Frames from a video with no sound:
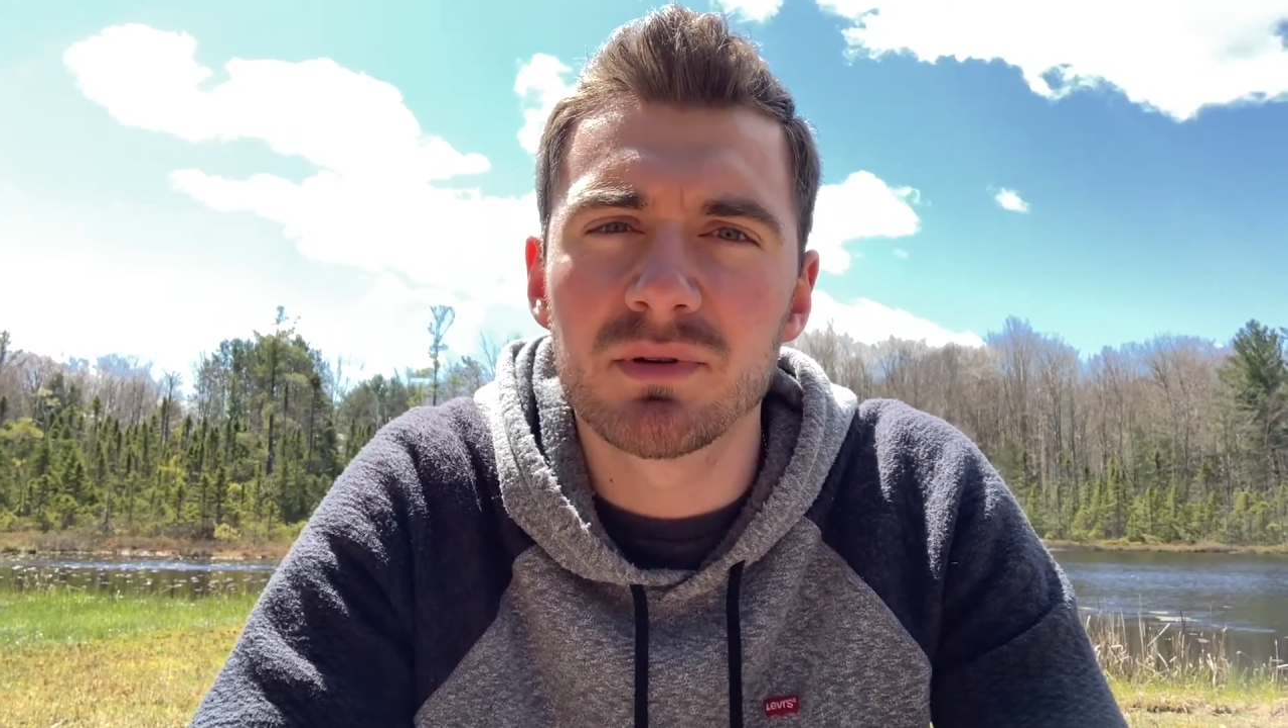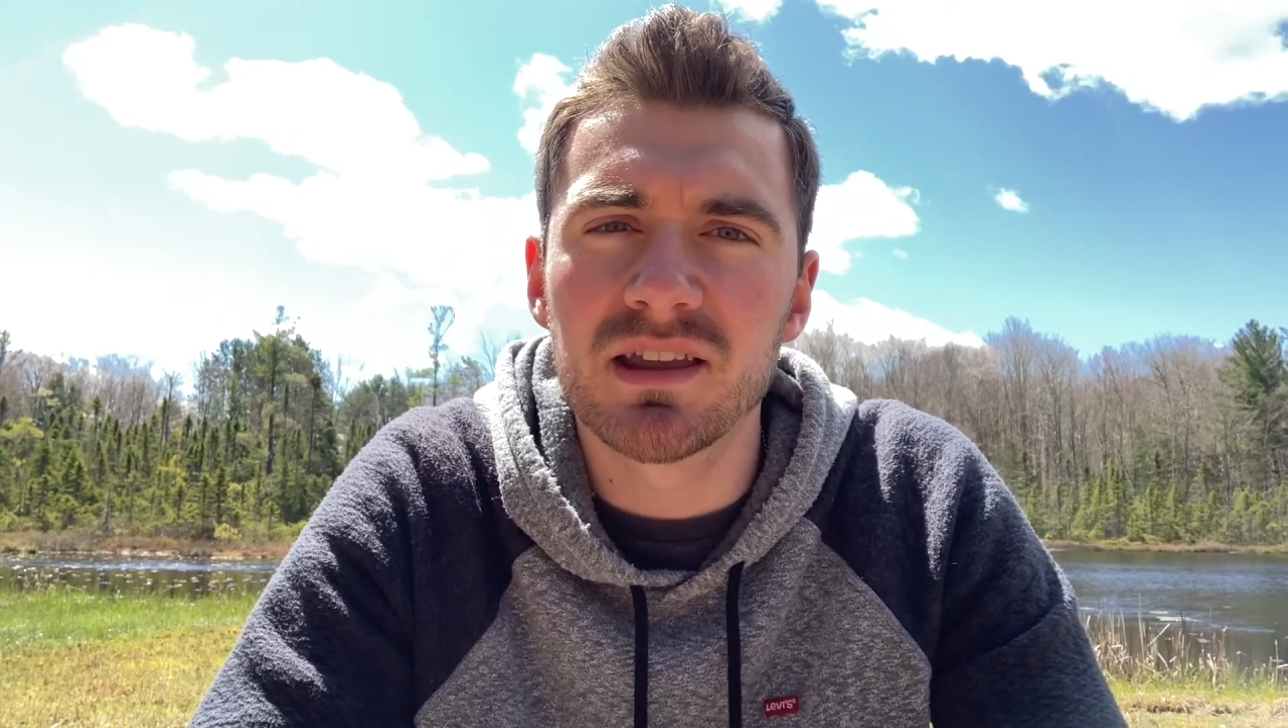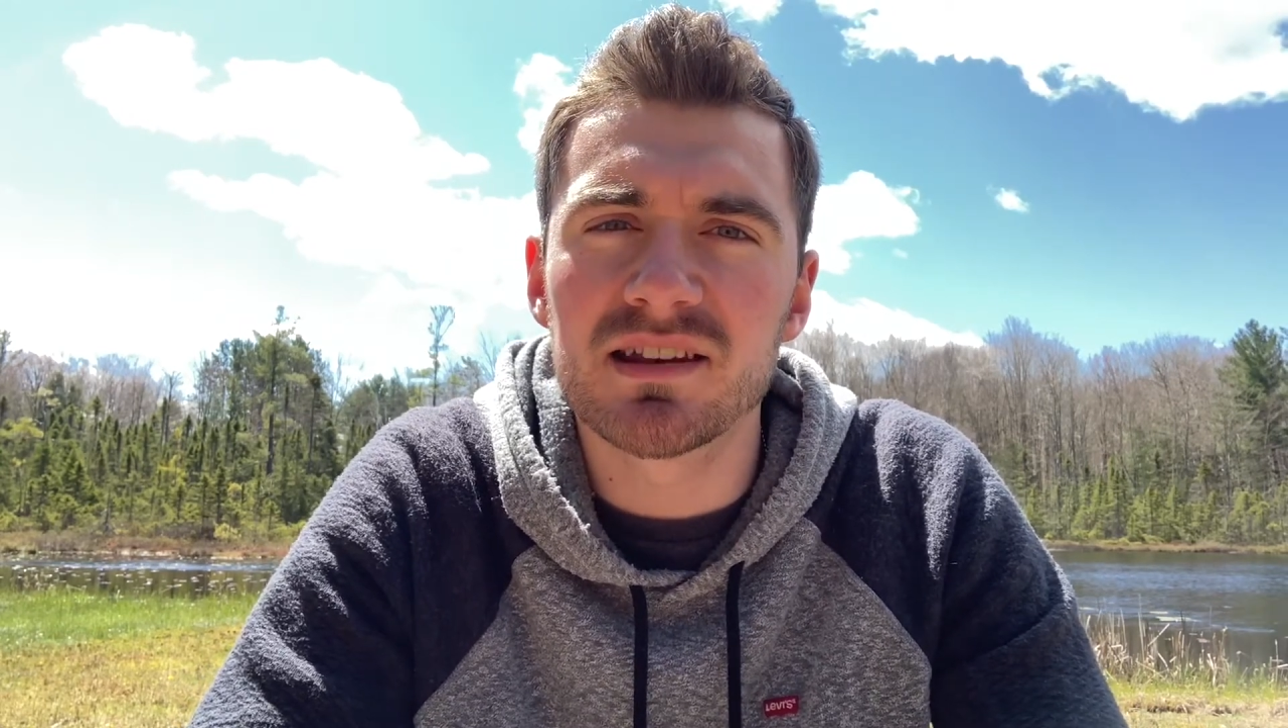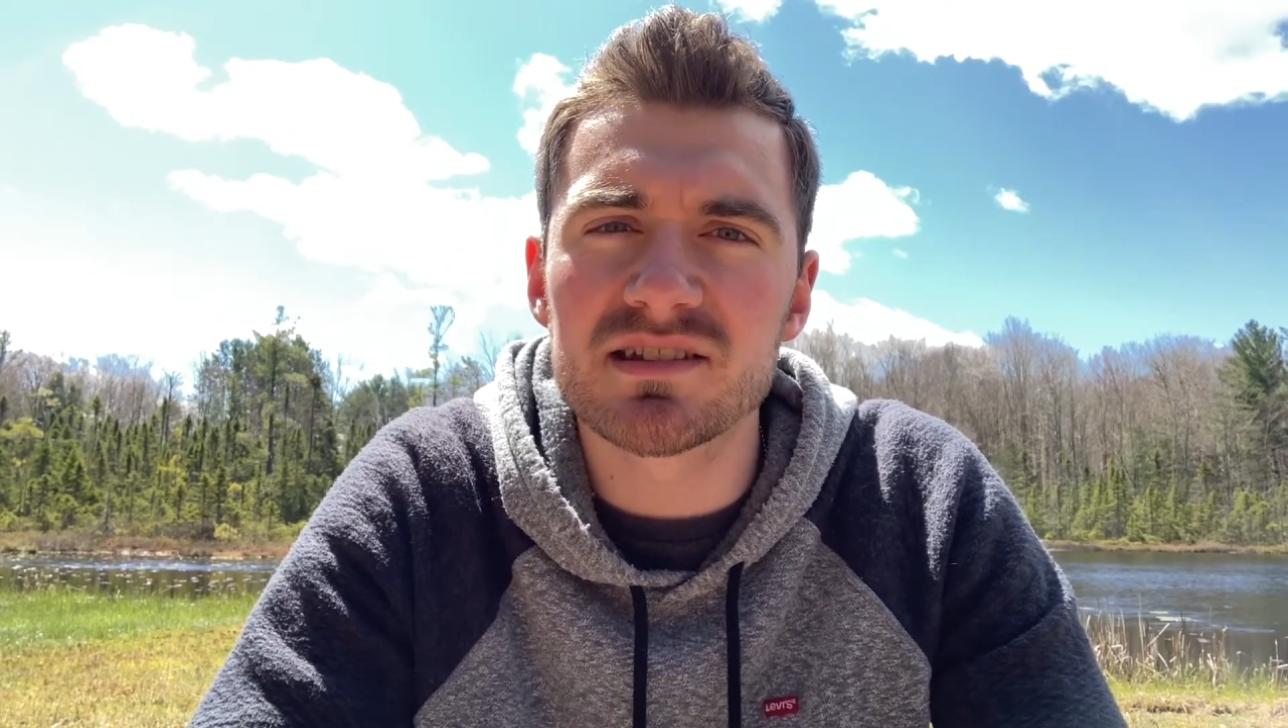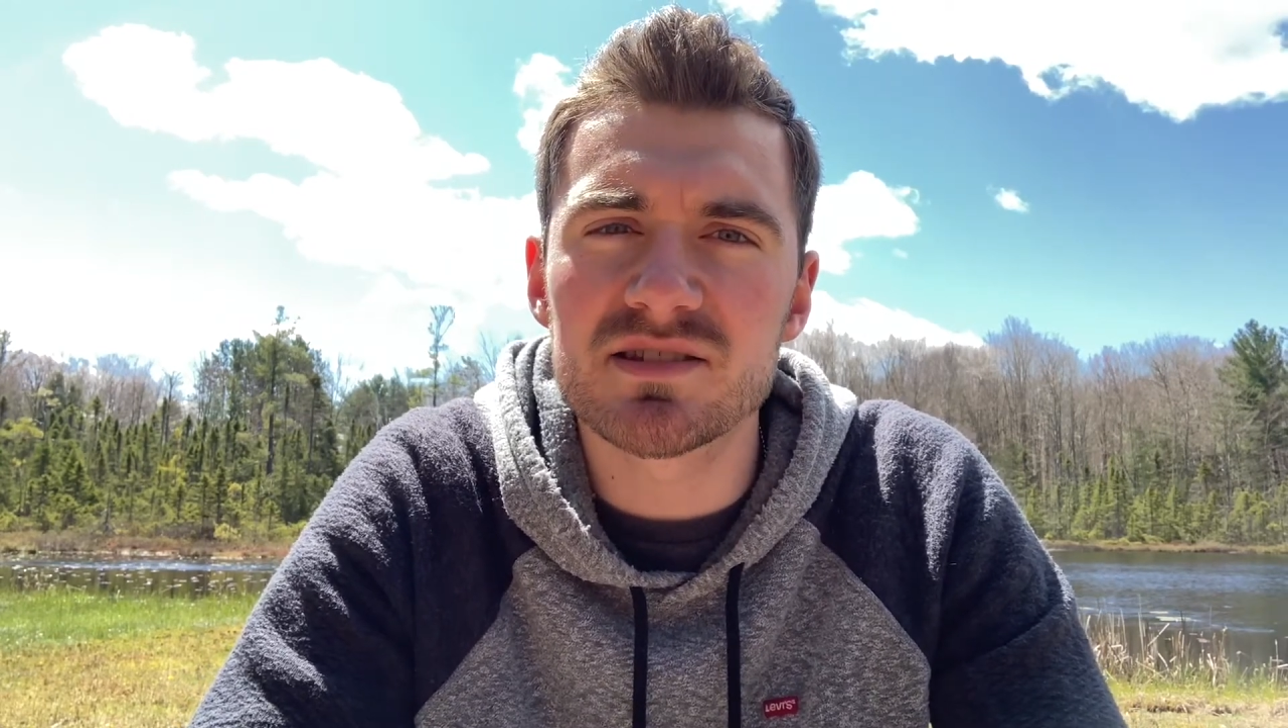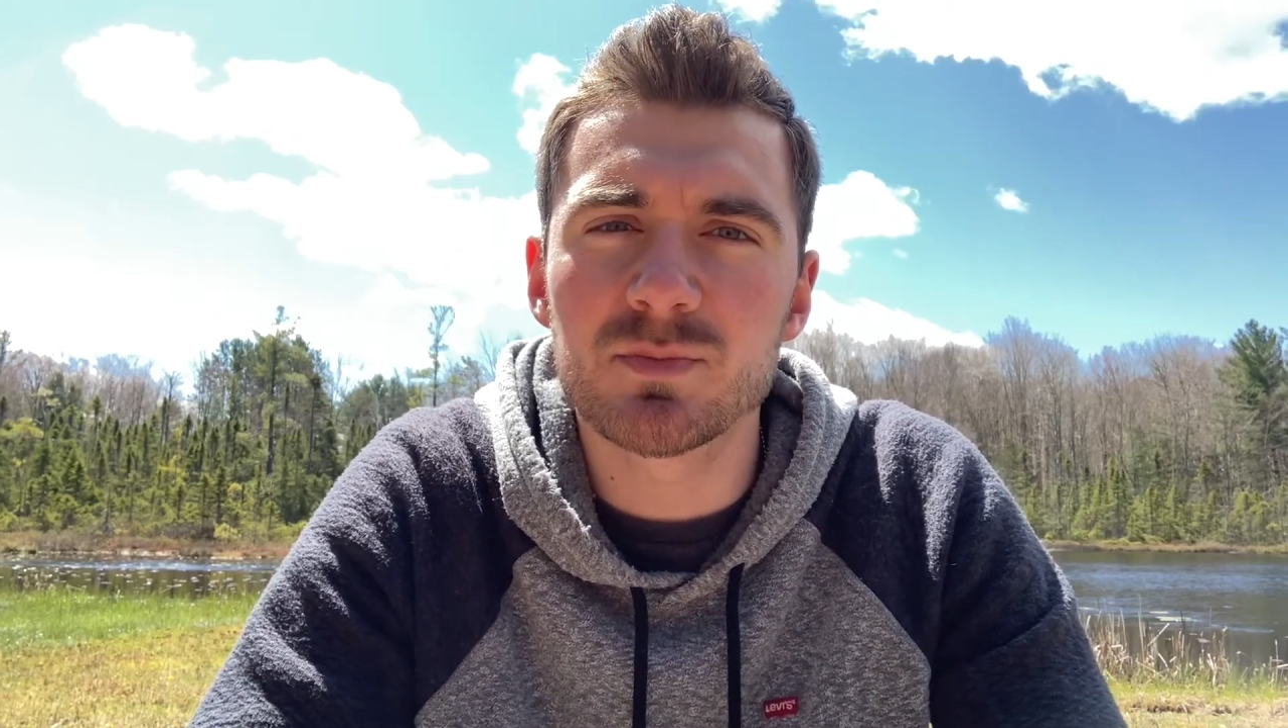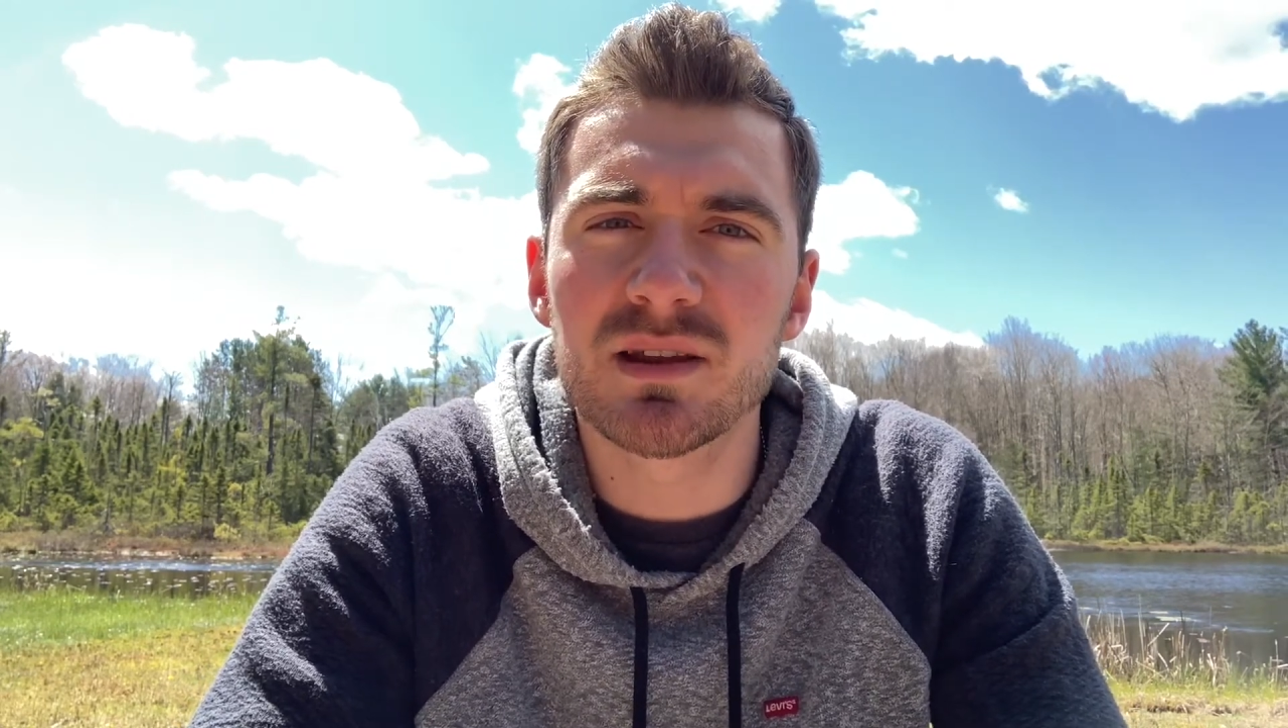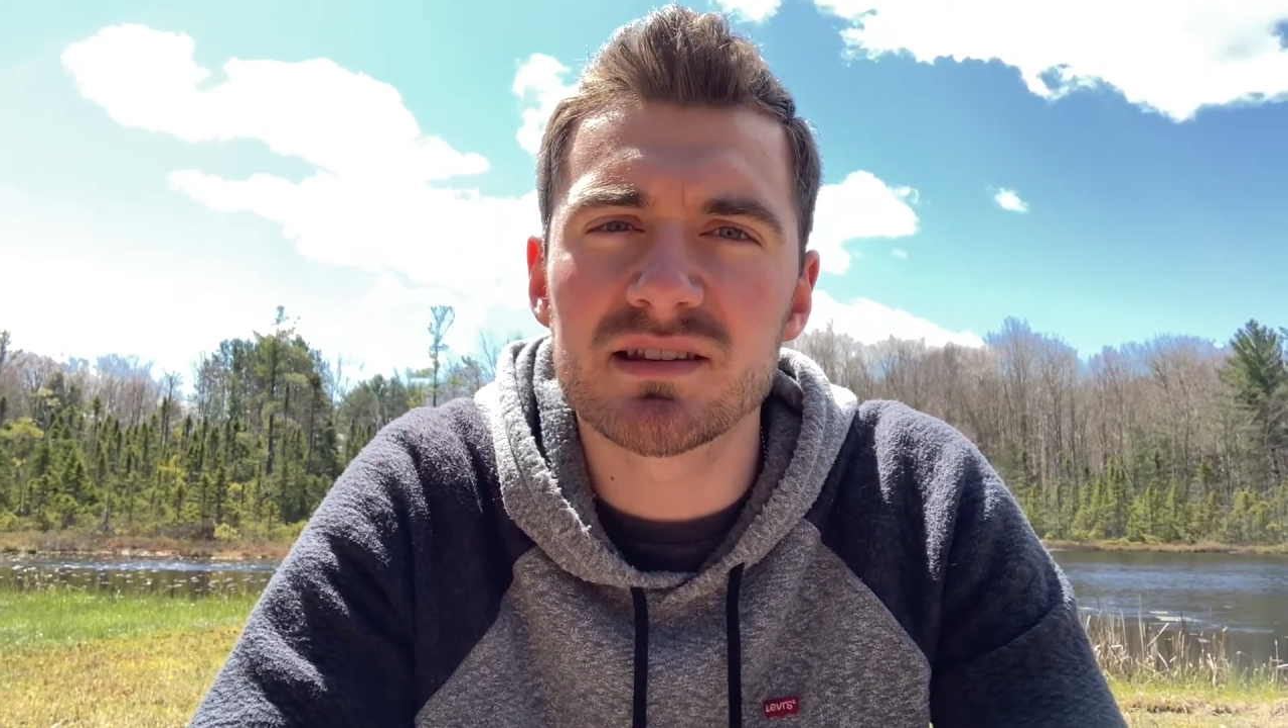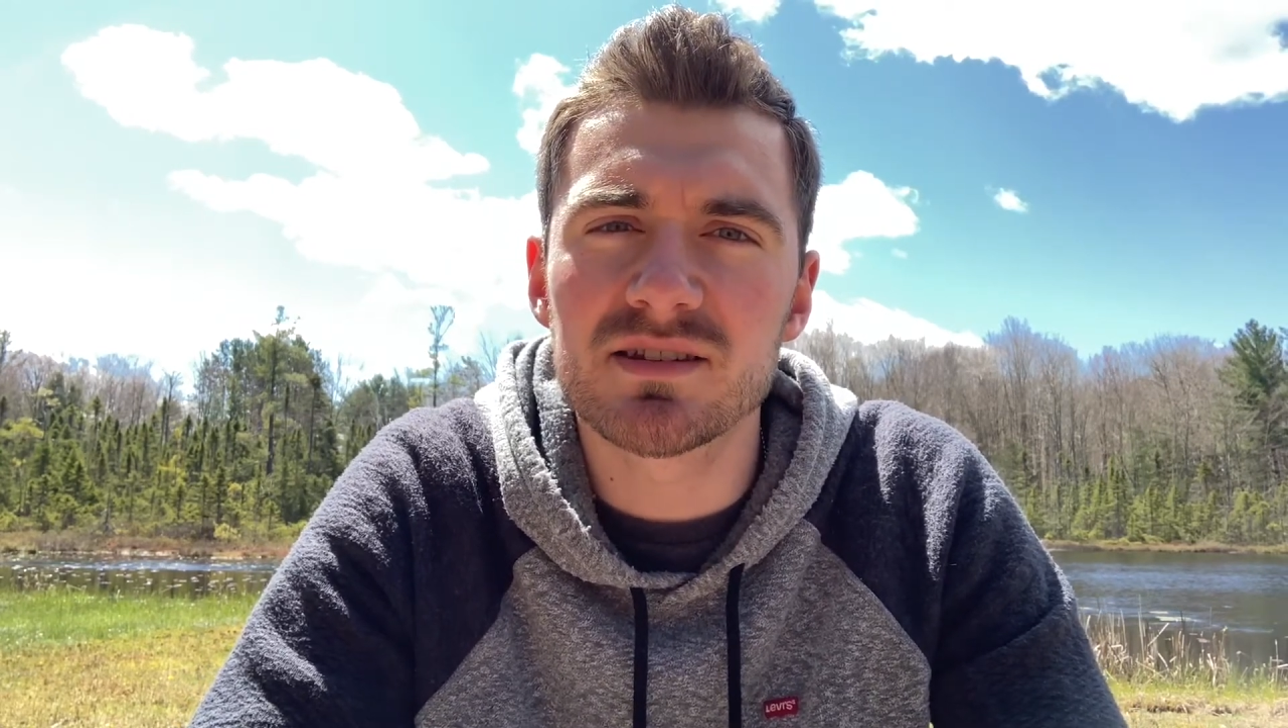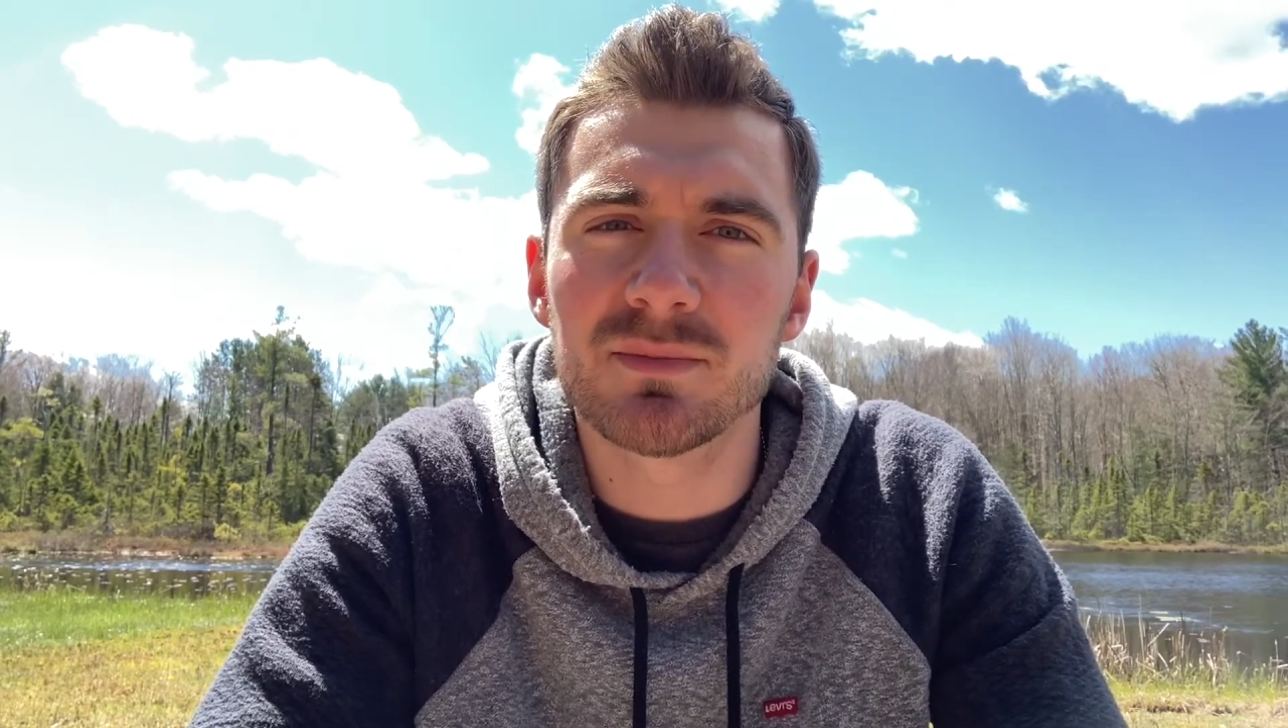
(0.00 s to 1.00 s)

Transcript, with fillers: began to speak to